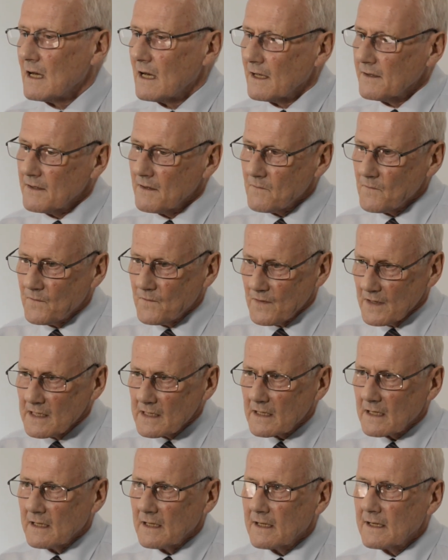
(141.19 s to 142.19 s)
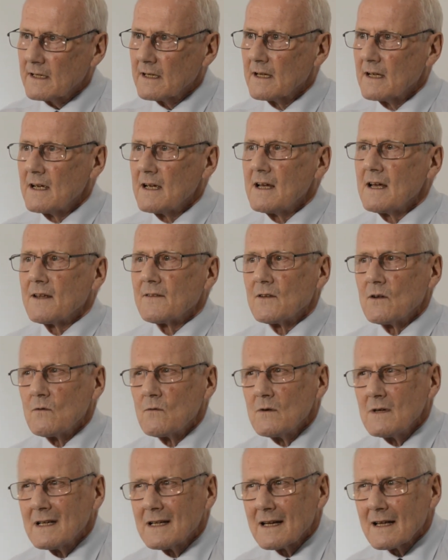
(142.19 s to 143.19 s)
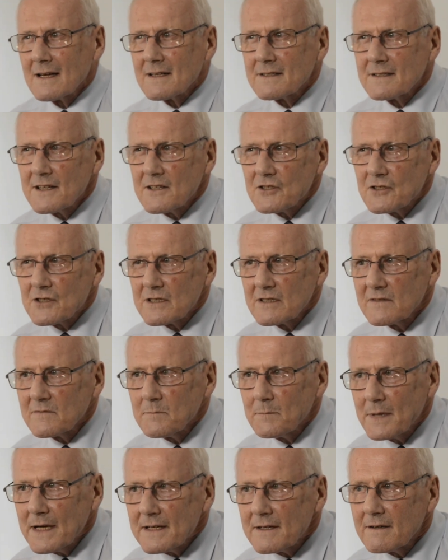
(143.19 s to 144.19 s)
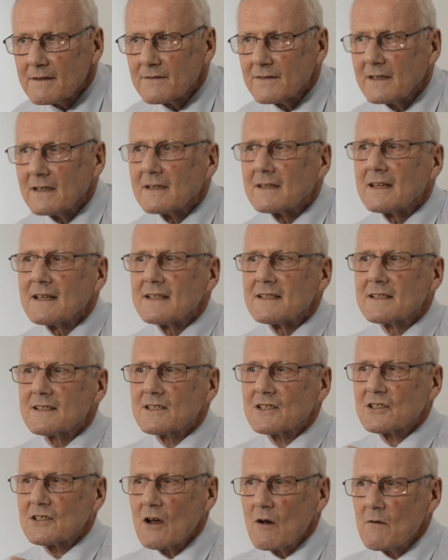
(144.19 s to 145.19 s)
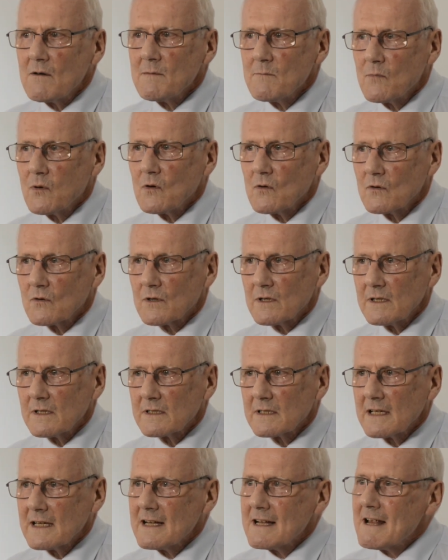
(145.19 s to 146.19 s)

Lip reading: And then finally, the realisation of benefit is so important